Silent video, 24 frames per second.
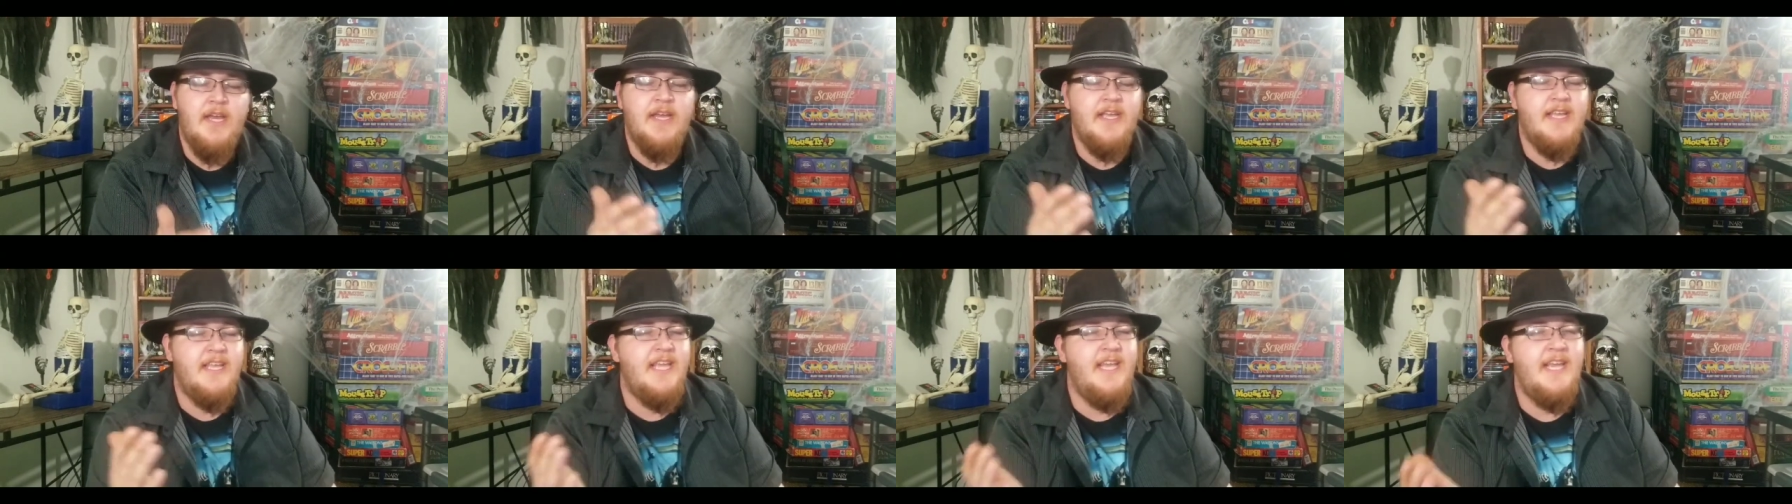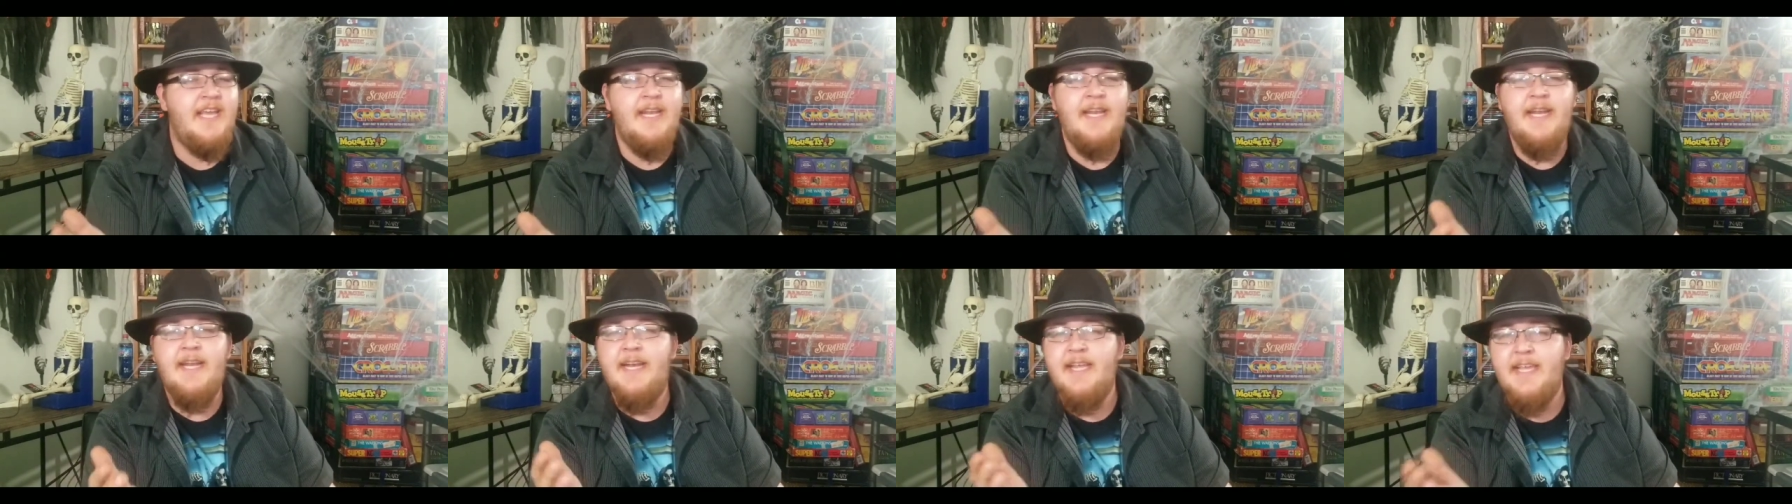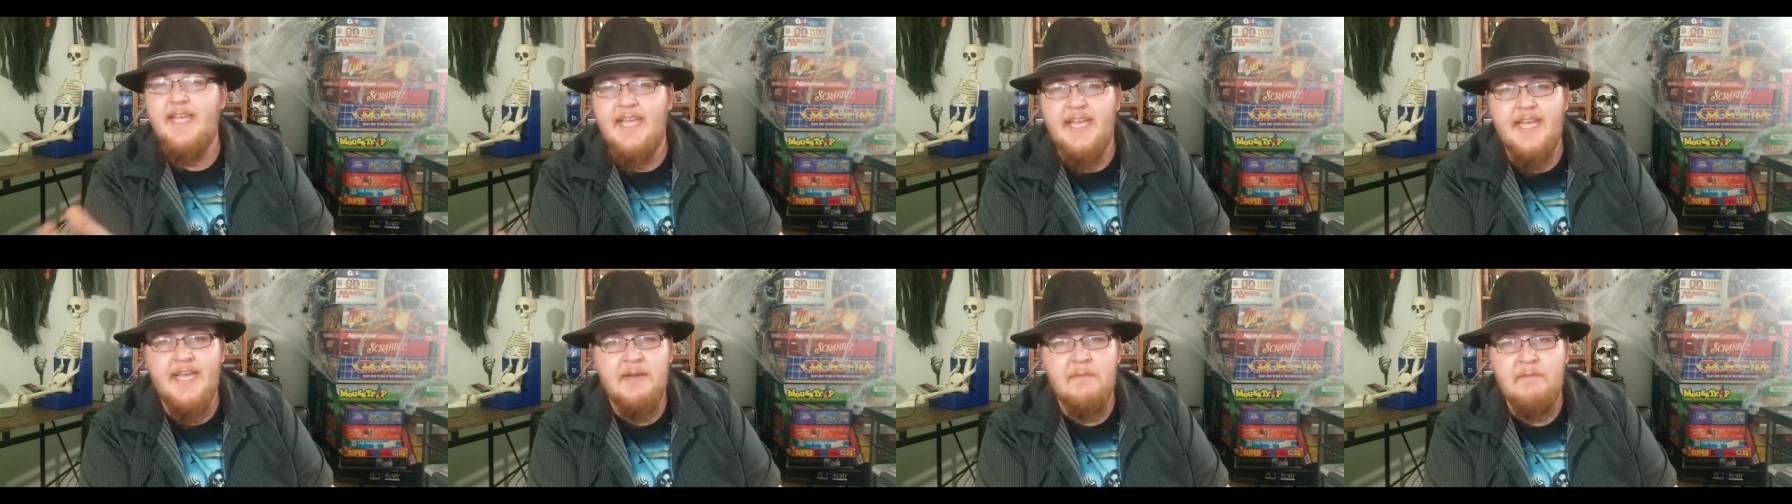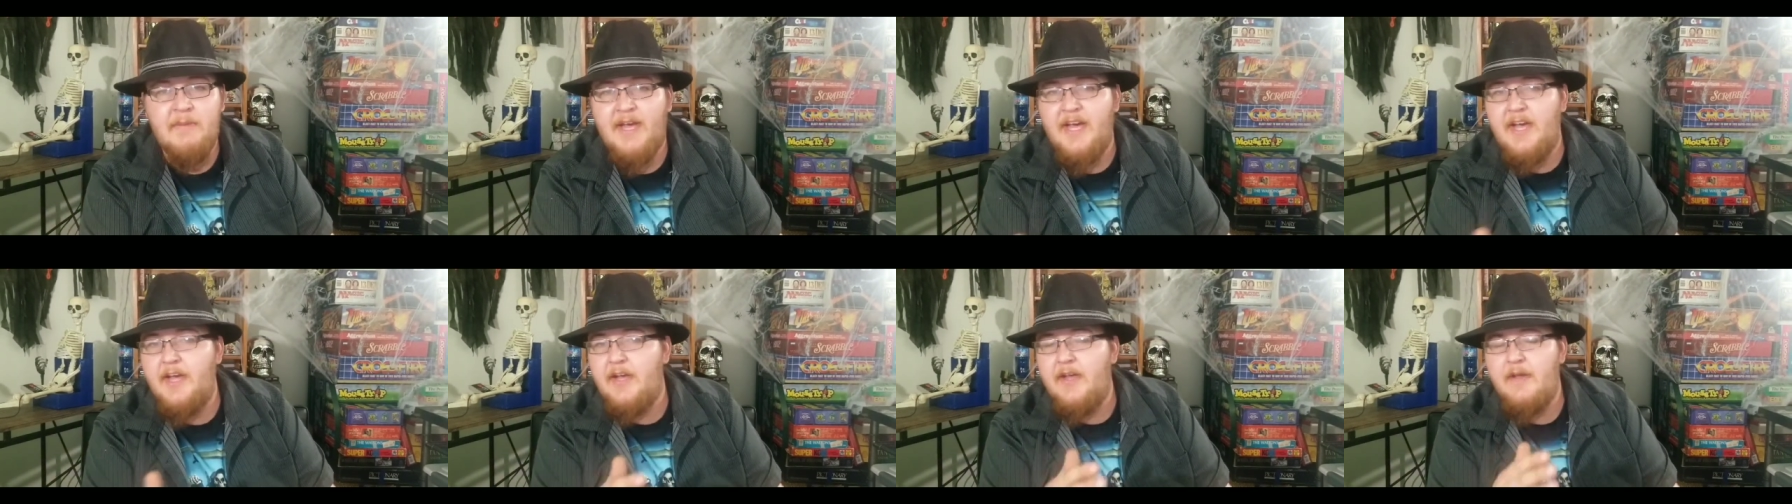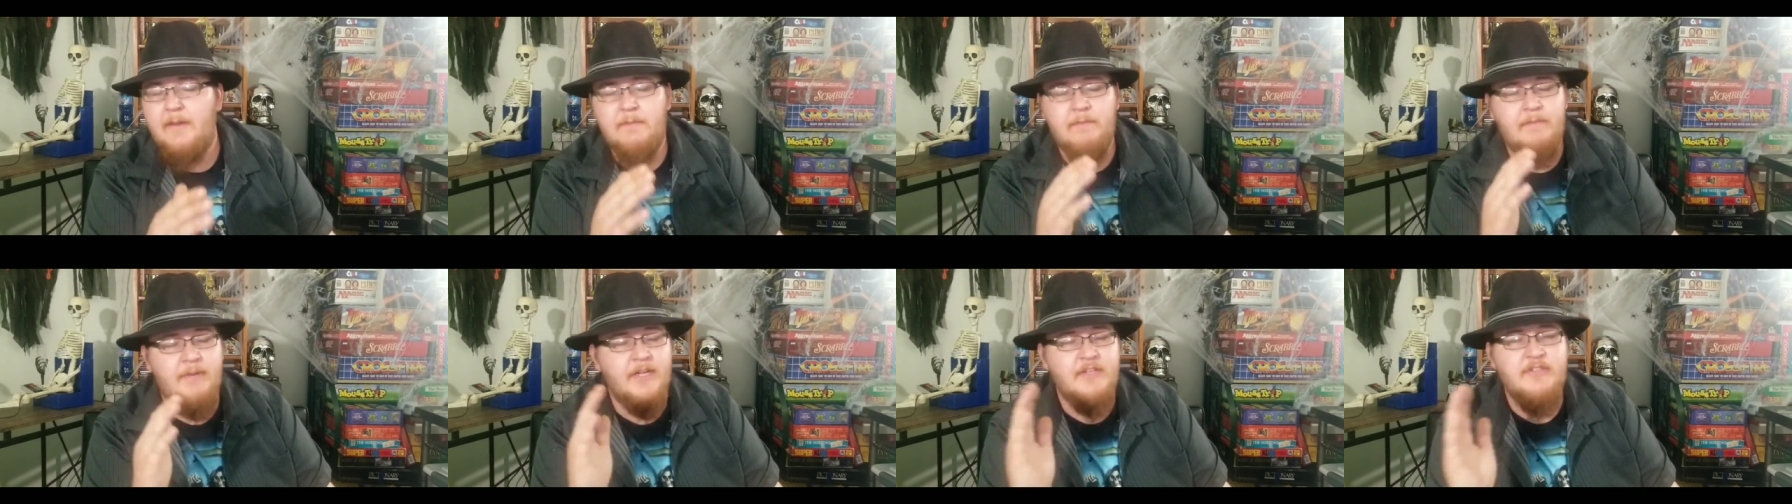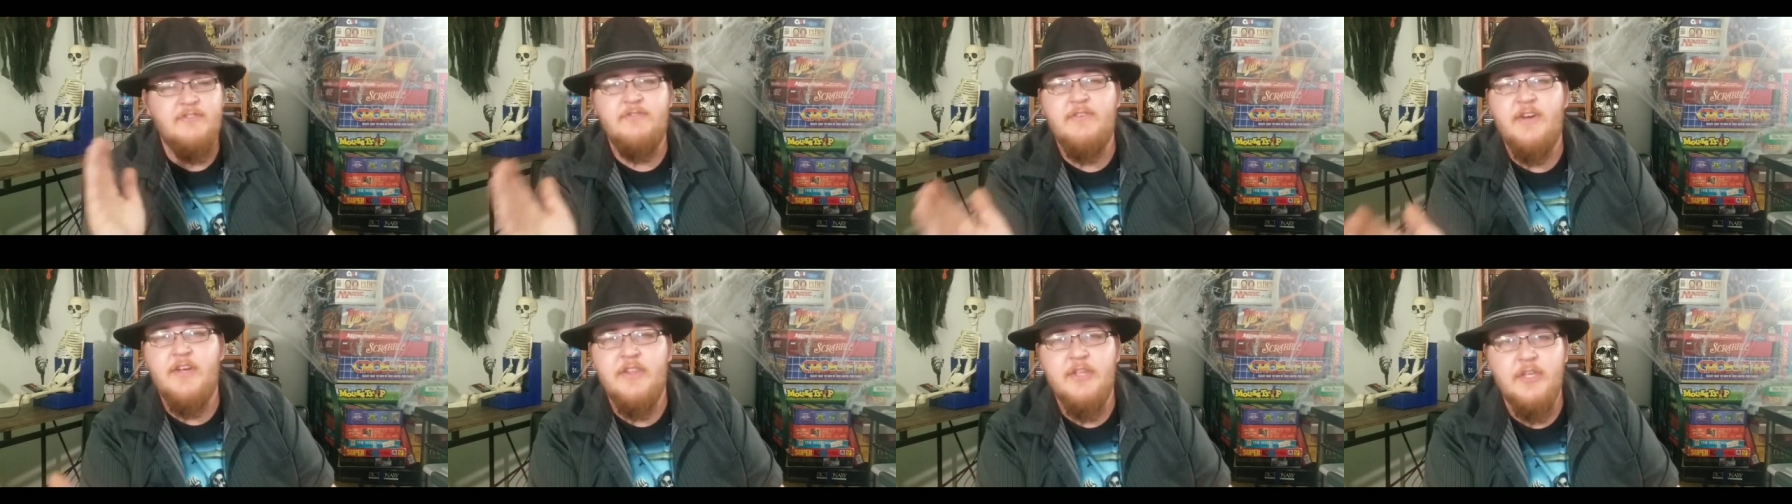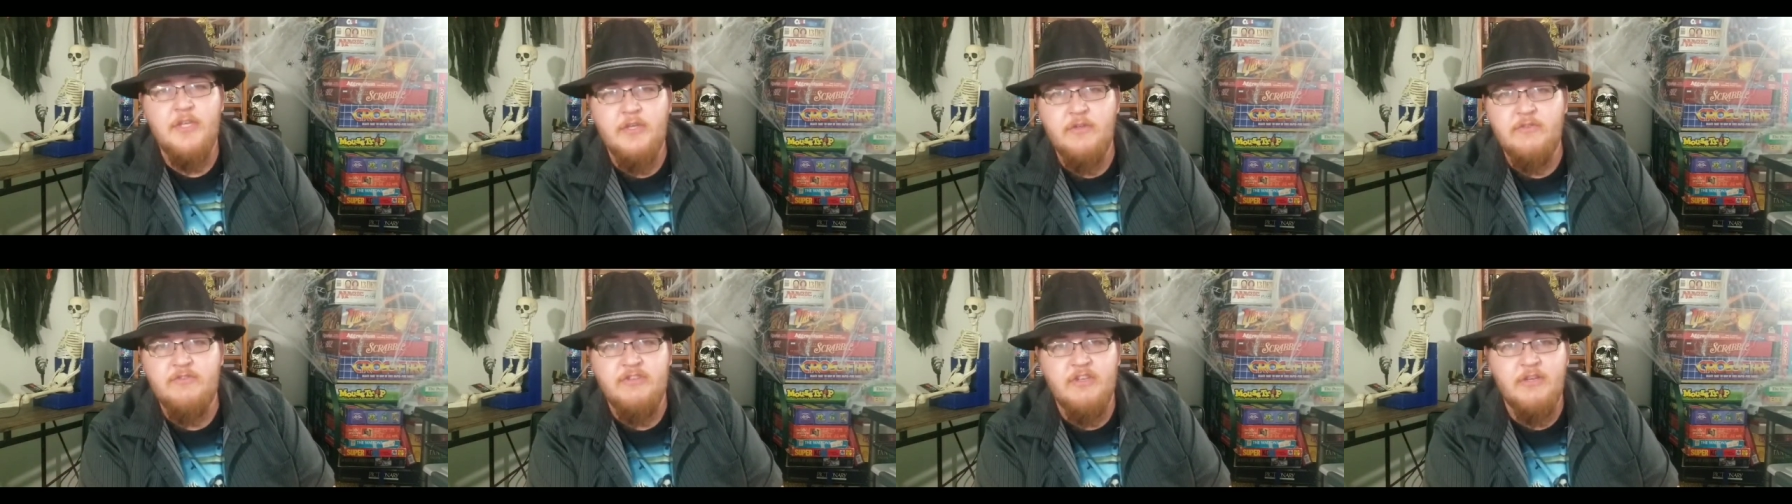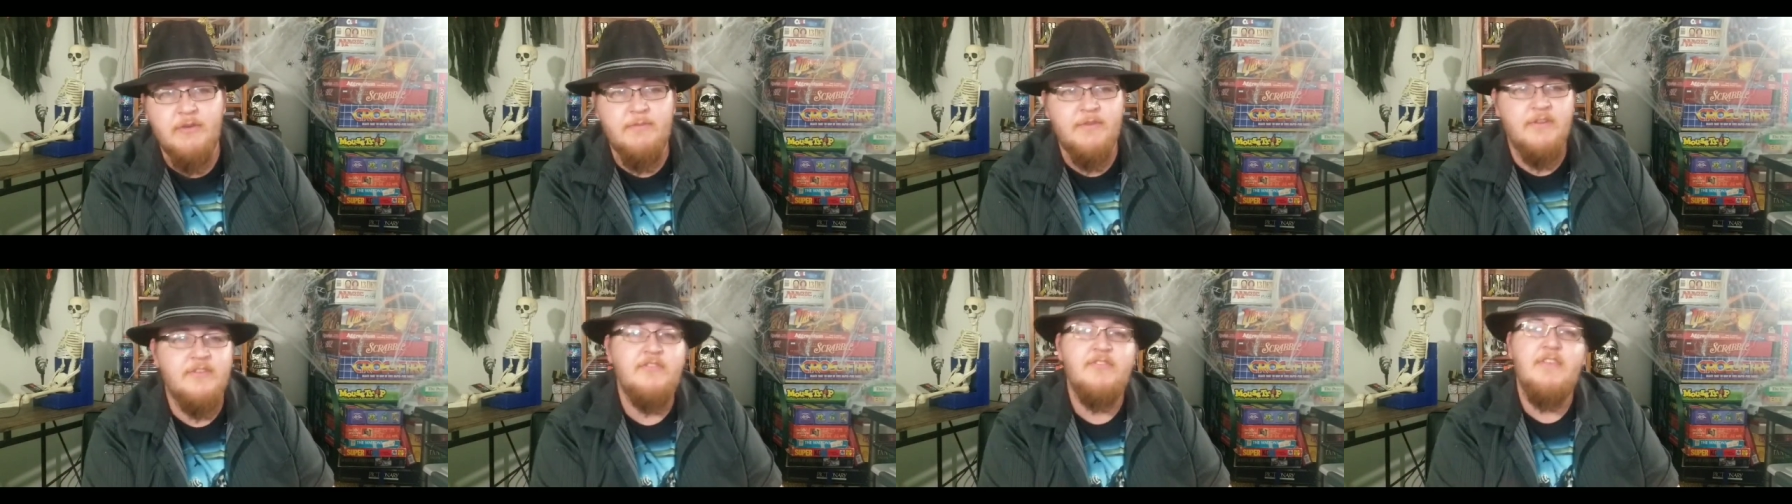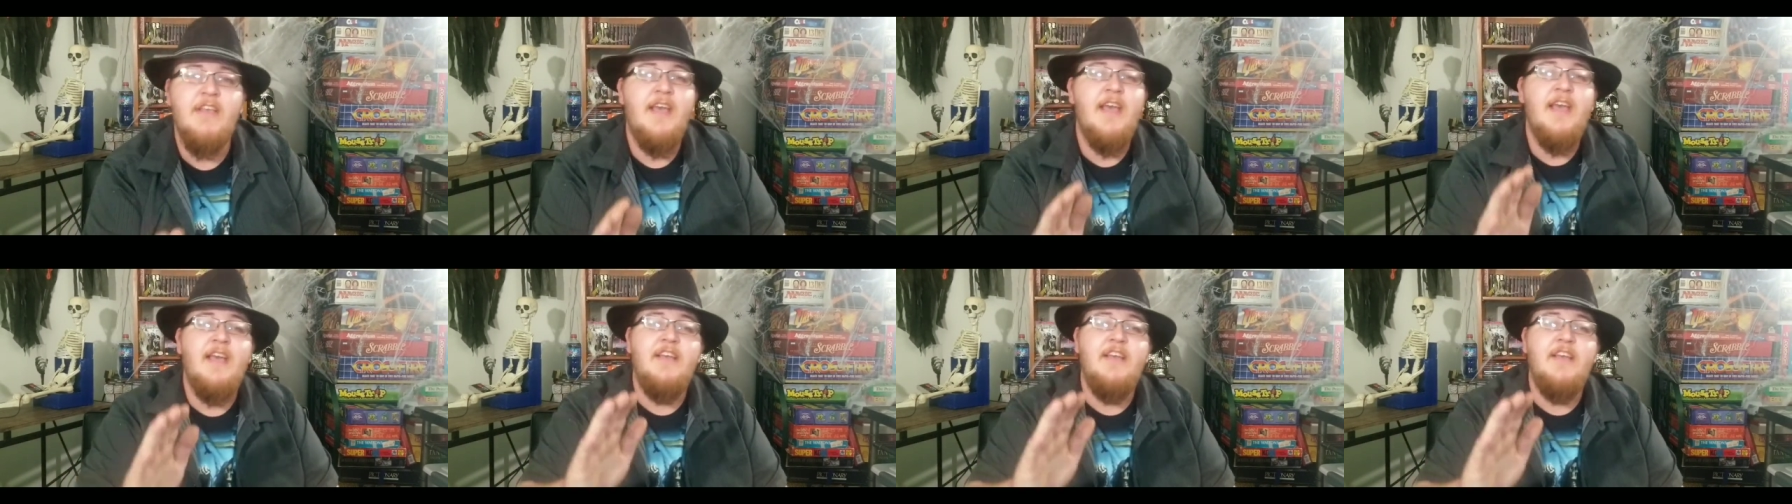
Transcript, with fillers: again and again by a bunch of other YouTubers.